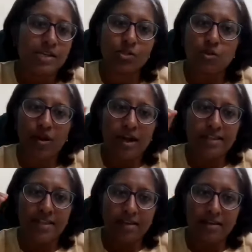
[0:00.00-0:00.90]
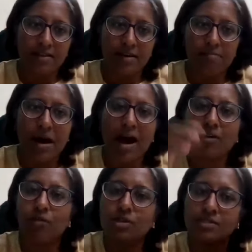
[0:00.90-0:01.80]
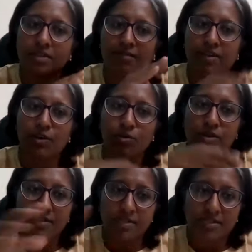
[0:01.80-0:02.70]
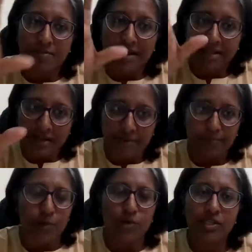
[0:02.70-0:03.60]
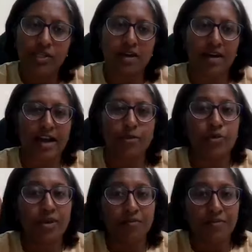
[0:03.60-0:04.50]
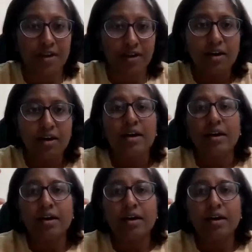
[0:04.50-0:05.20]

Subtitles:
So I think the mark was given to the systematic approach. I could give the